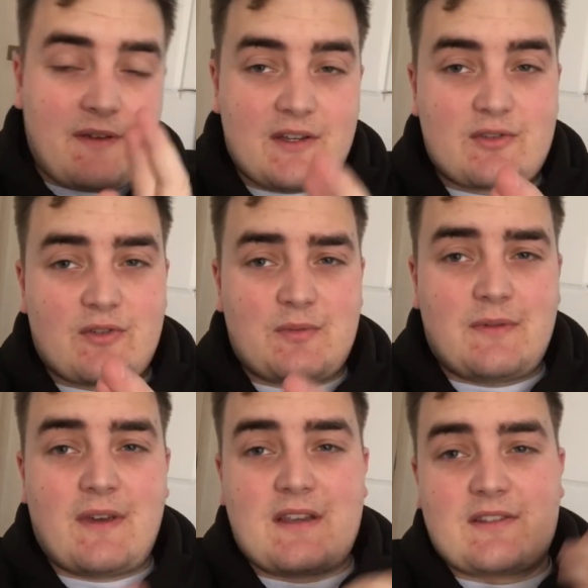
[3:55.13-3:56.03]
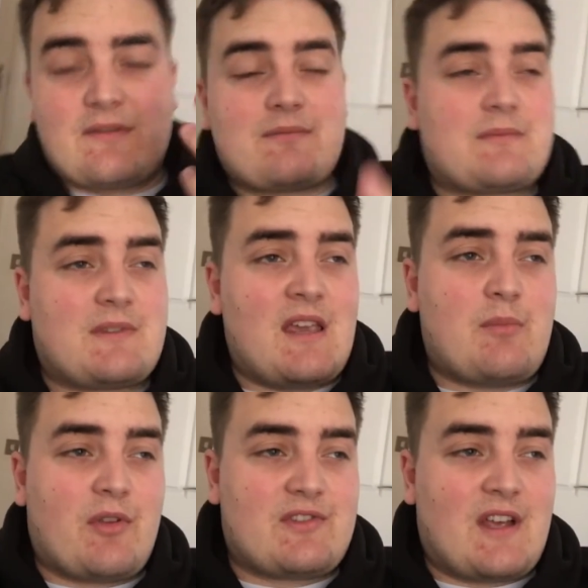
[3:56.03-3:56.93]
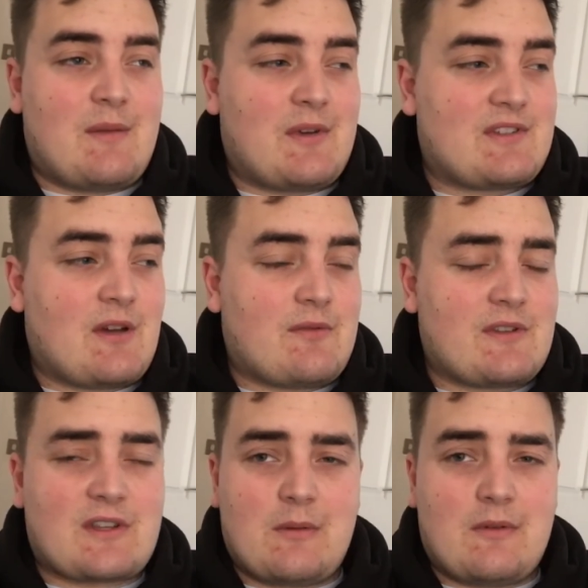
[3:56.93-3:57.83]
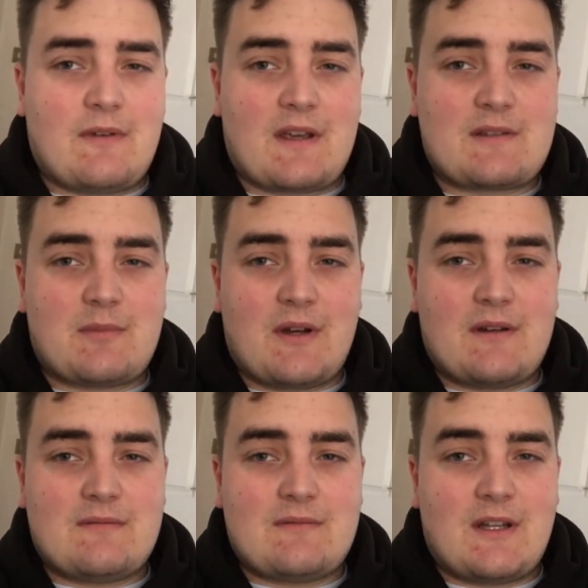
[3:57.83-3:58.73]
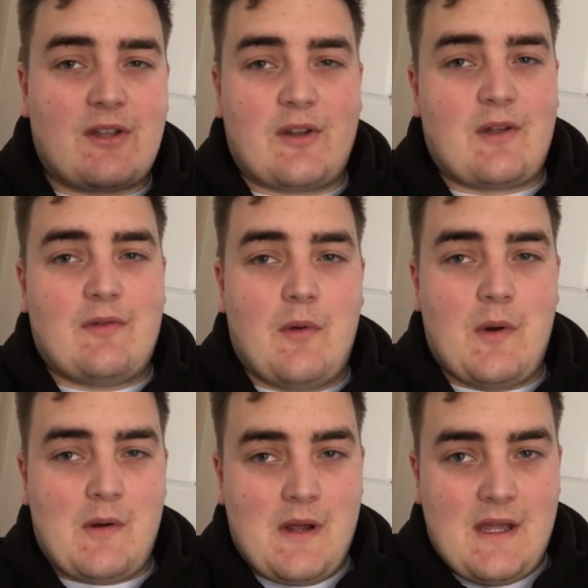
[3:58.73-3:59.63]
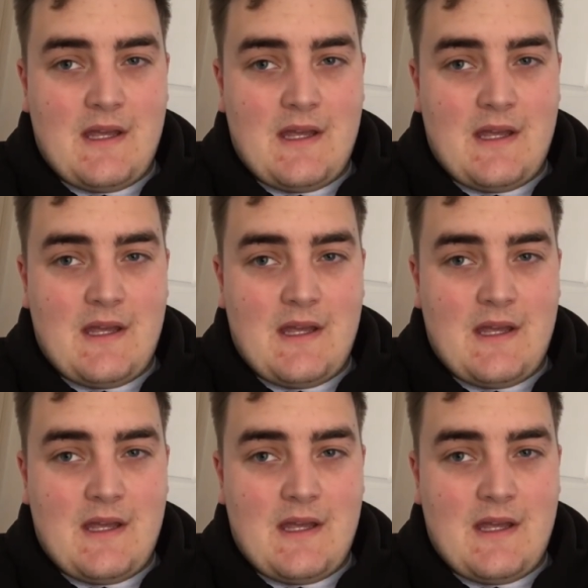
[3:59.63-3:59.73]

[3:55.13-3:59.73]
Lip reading: fingers crossed, be fixed. Keep on saying to myself that it's going to be fixed, but I don't know if it will.